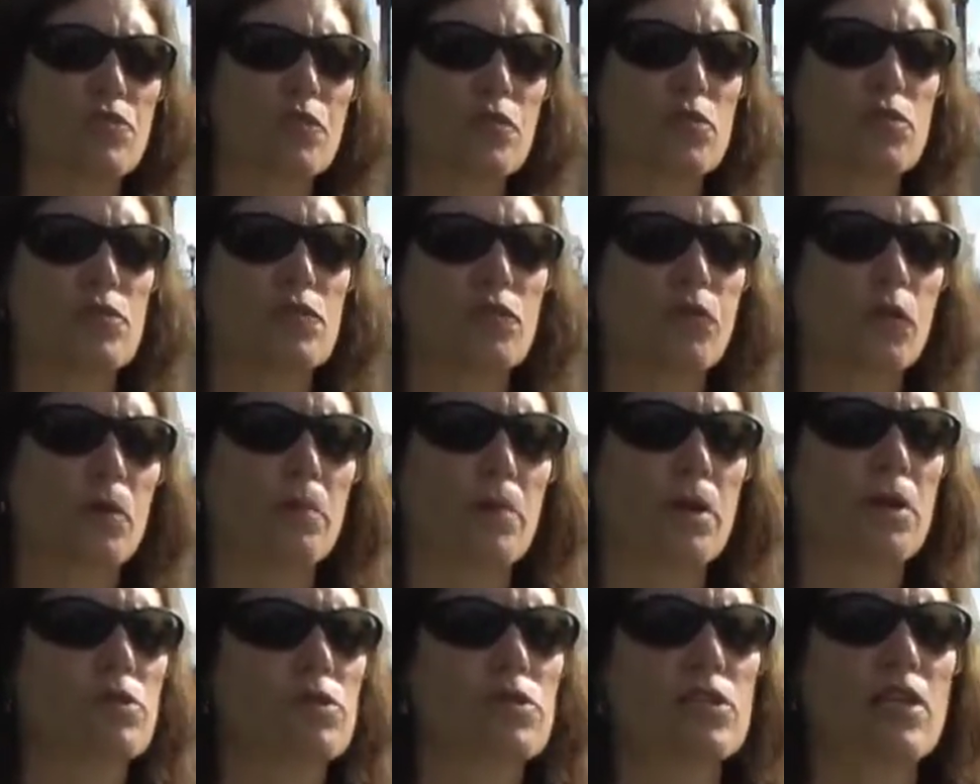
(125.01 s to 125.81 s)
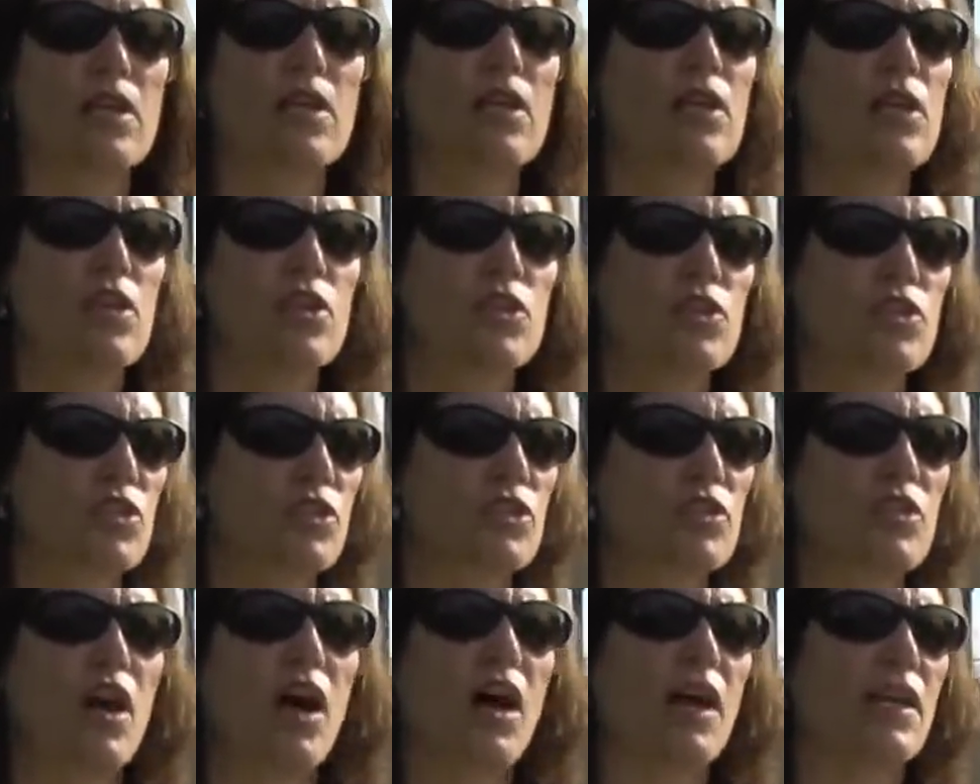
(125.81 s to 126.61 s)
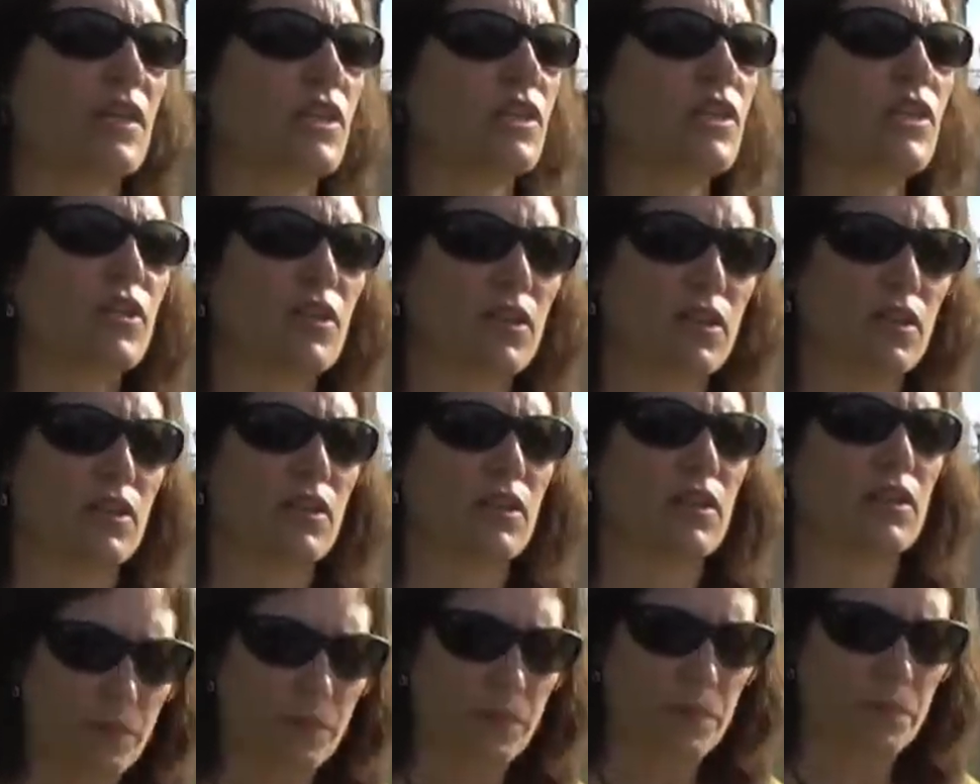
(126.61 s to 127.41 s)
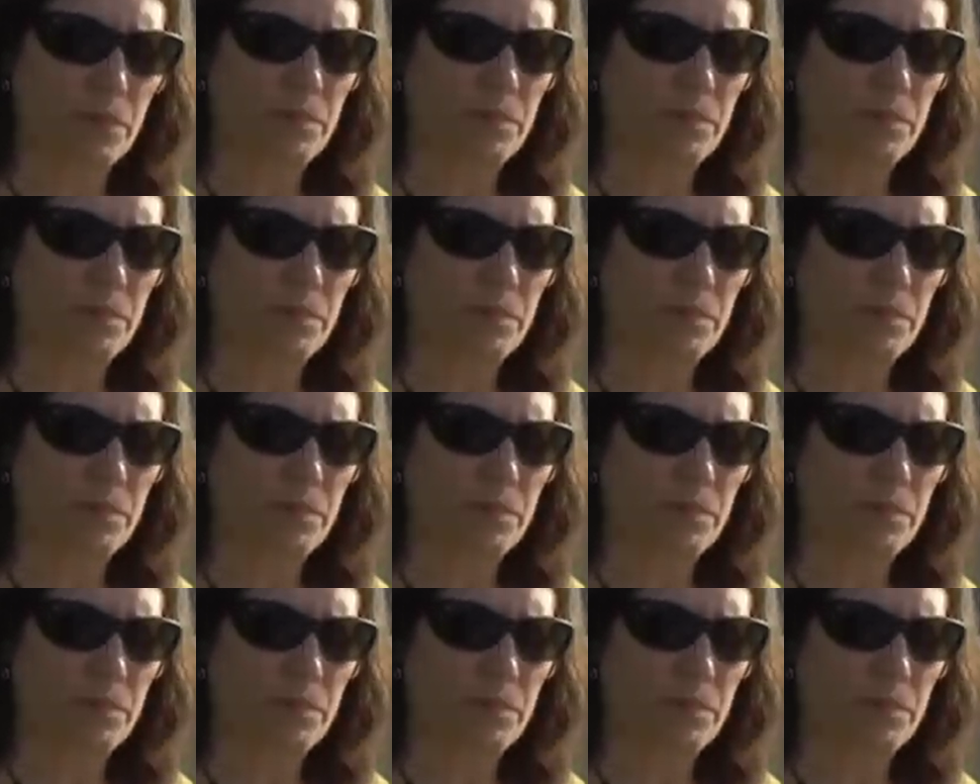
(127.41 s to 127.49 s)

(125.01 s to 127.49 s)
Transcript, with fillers: first and foremost, should not occur.